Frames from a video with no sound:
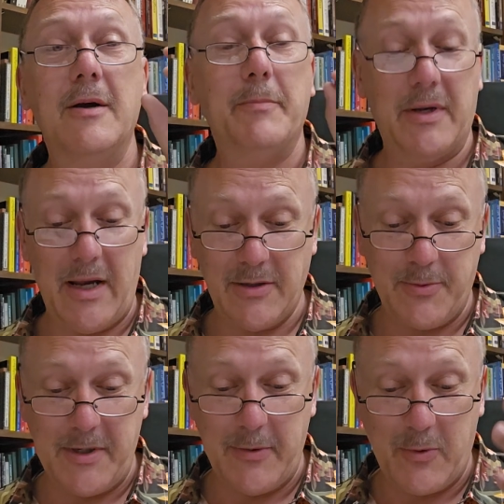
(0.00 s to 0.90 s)
But as
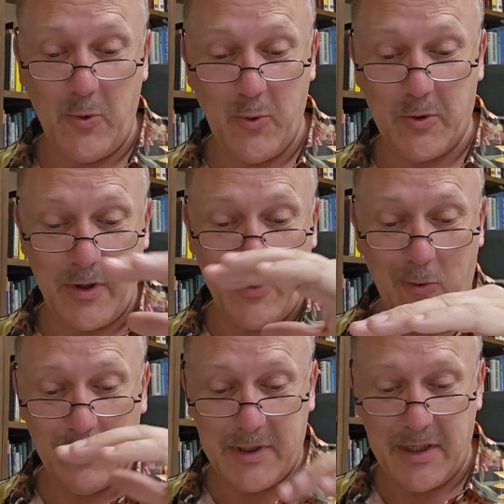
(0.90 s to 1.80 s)
we go to the
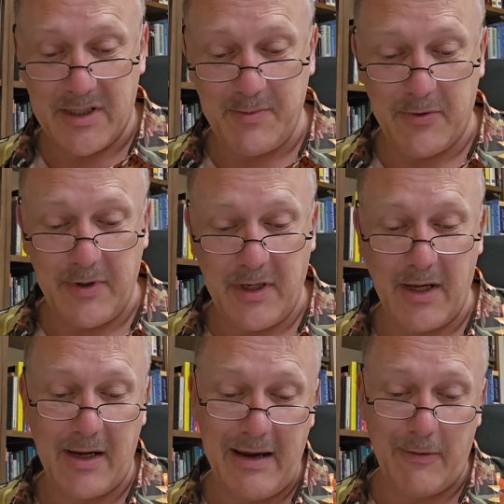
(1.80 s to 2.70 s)
Old Testament
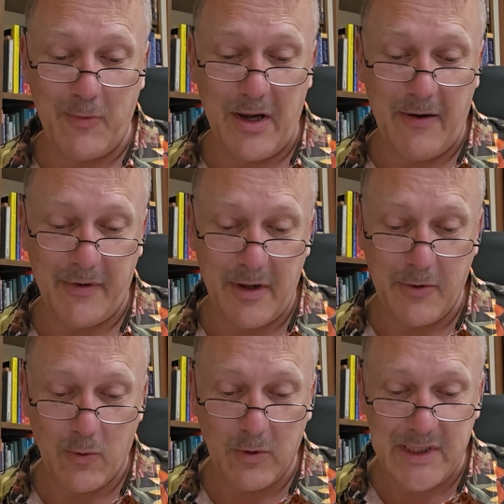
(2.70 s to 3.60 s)
reading again, we have
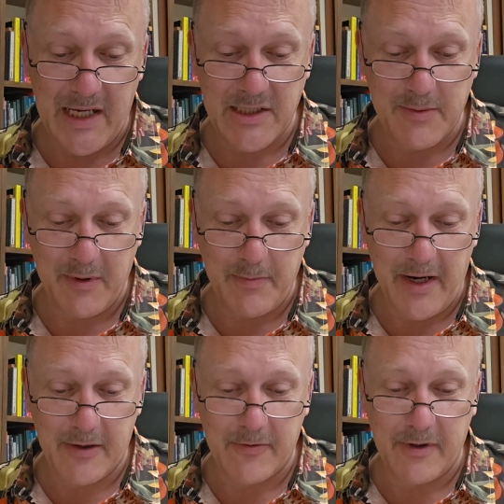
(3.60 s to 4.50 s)
another Old Testament
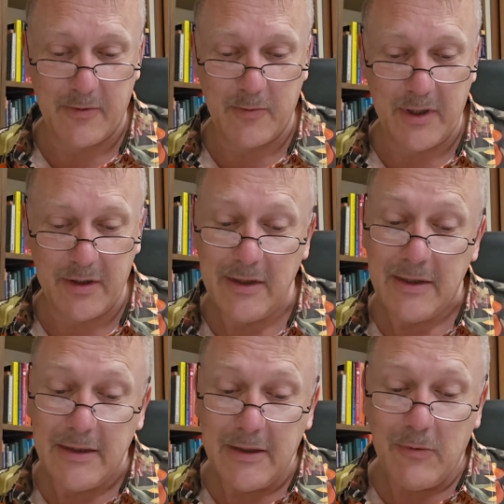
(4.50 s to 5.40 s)
background where,
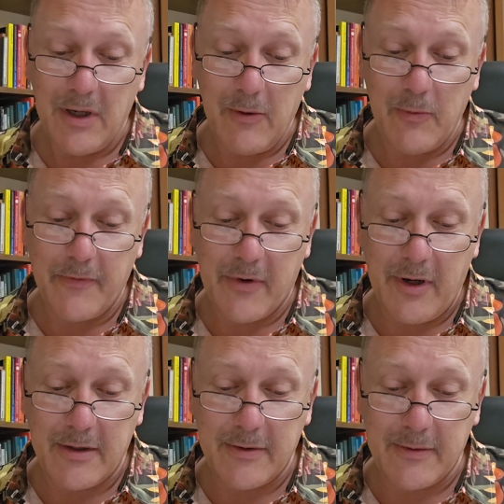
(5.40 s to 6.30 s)
well, we've
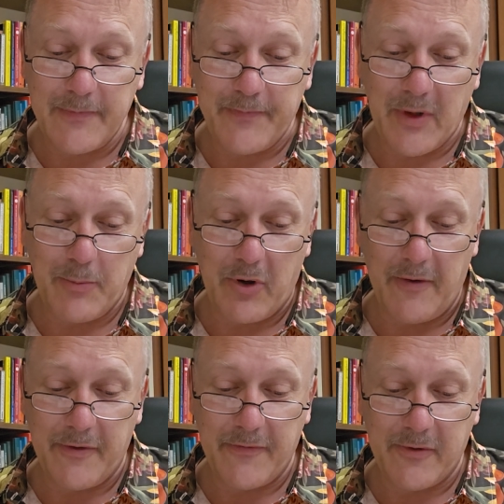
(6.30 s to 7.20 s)
got
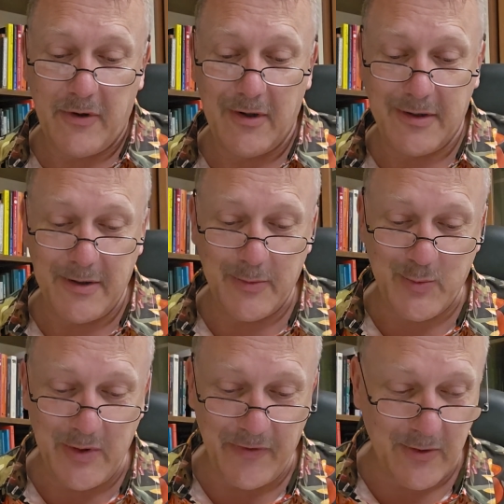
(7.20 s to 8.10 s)
prophet of God in
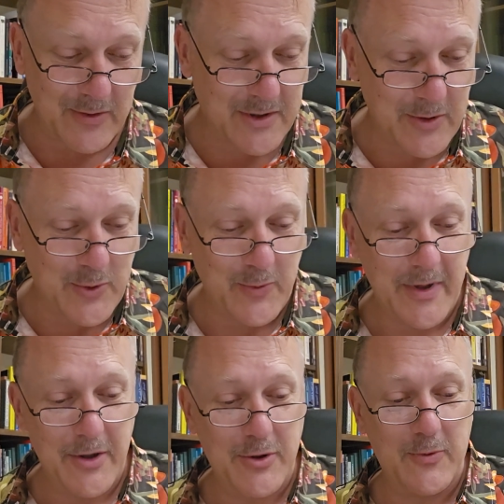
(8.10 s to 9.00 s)
a difficult
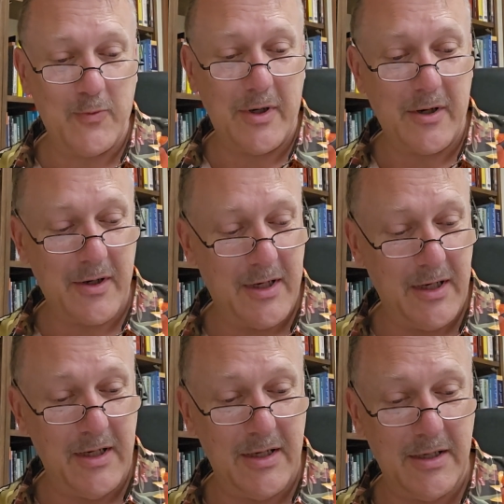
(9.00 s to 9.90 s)
situation where
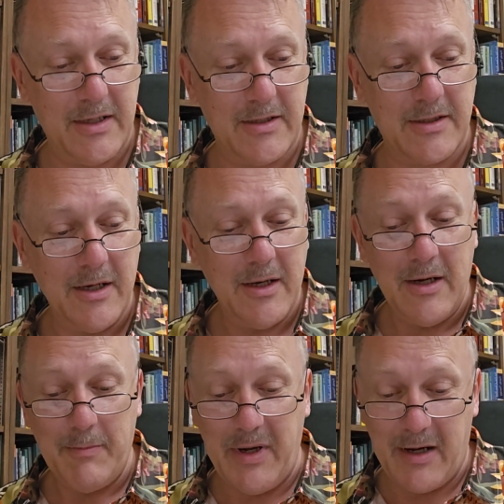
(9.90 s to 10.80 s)
he is
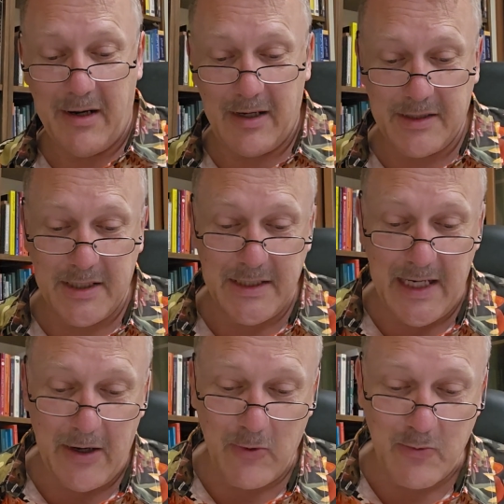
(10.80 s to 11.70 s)
being hunted
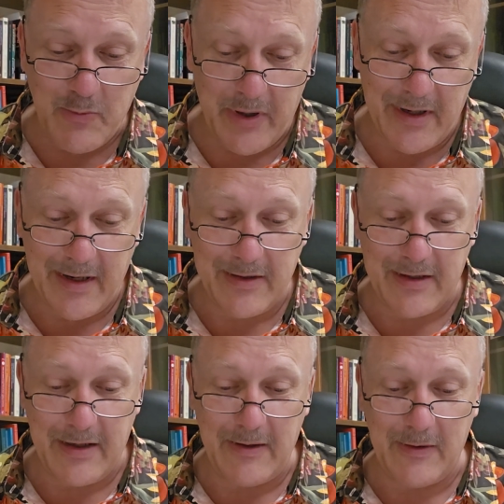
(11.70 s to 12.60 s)
down by
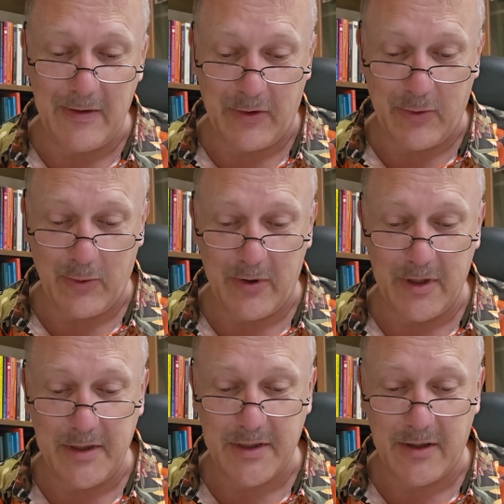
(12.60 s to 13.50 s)
the
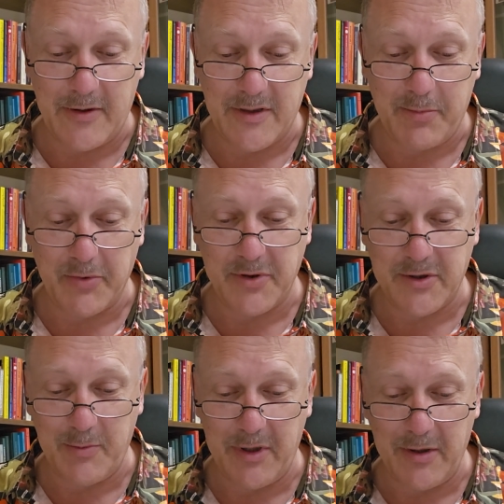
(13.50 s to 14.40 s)
authorities that are
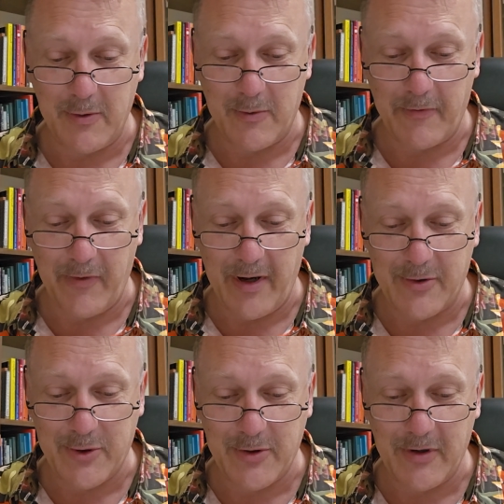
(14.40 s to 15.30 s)
supposed to be the
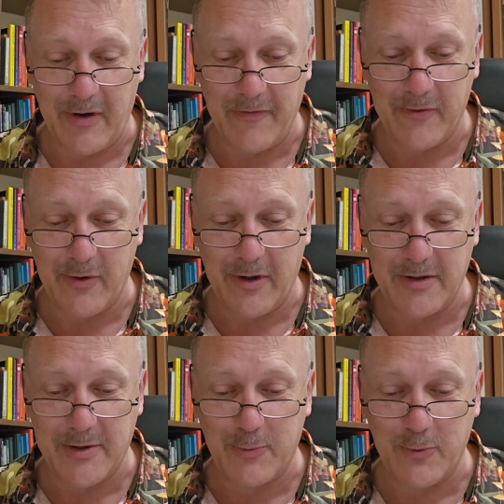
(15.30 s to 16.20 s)
reflection of
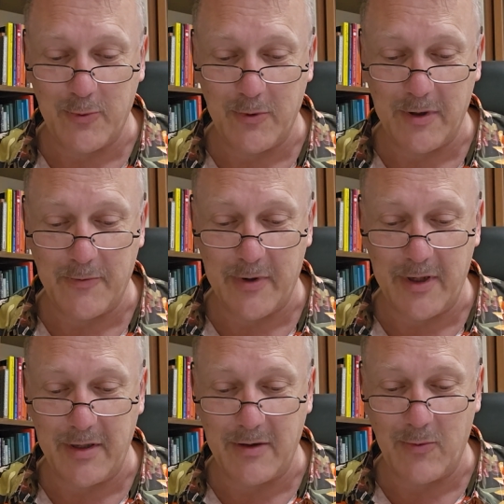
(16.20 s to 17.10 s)
God's rule and
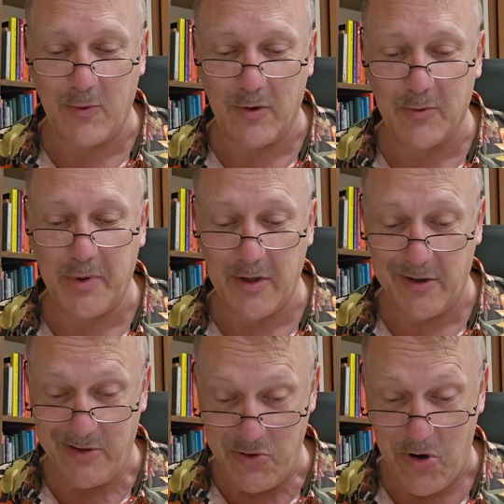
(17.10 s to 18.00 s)
reign in the world, but
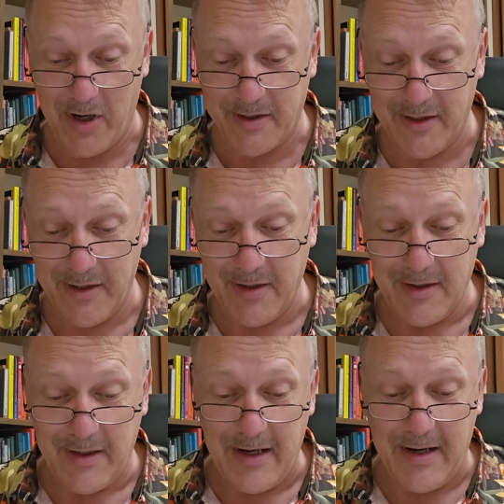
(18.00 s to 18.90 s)
are not.
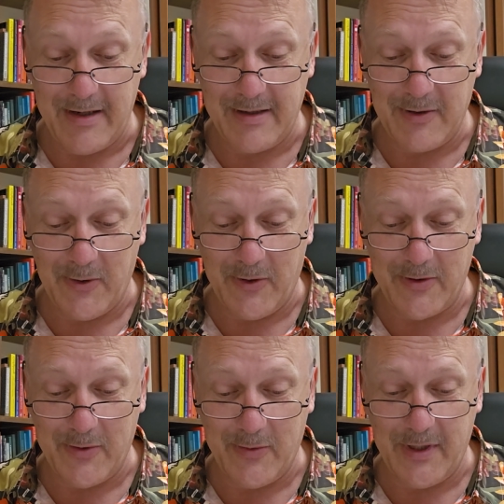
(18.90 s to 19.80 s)
And
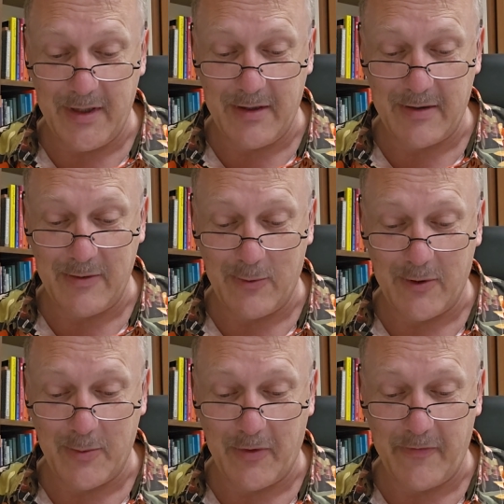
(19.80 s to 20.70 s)
along the way, the
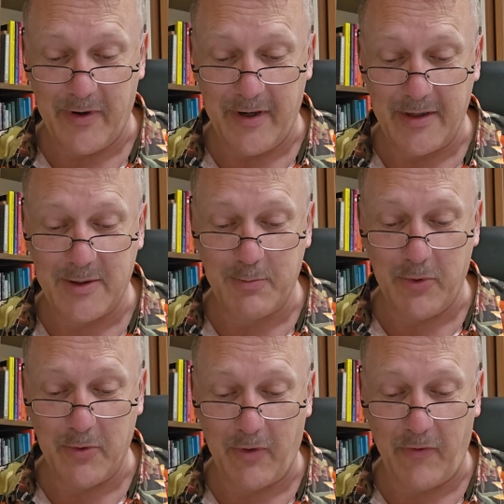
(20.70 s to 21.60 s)
Lord provides
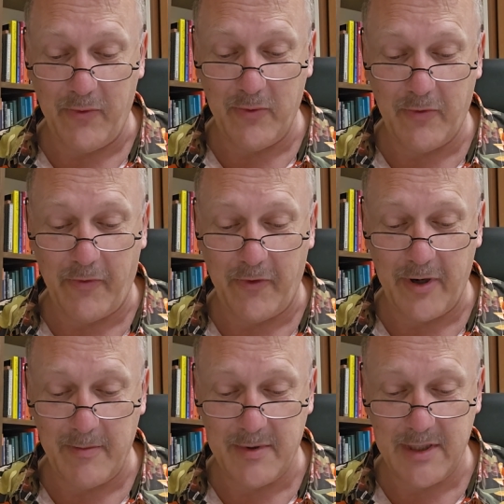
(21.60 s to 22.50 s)
both food for
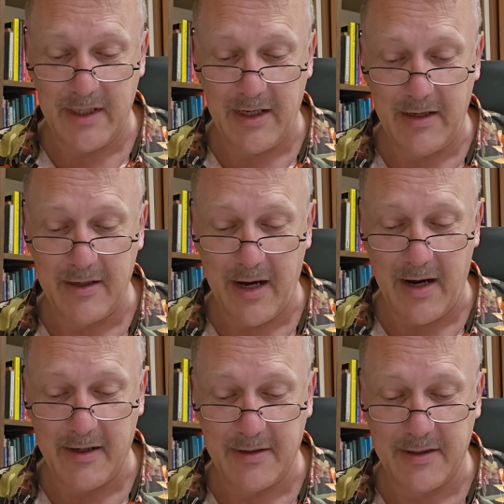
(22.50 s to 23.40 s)
him to eat
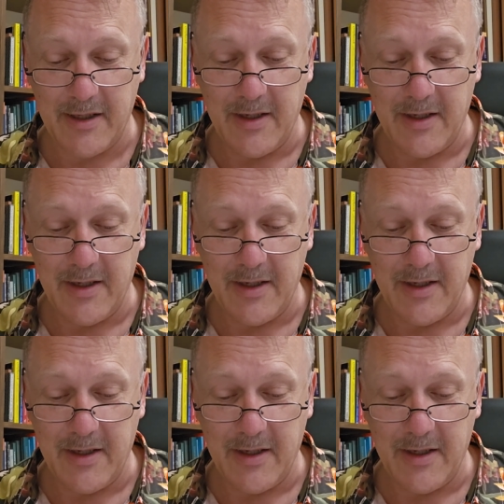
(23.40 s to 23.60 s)
as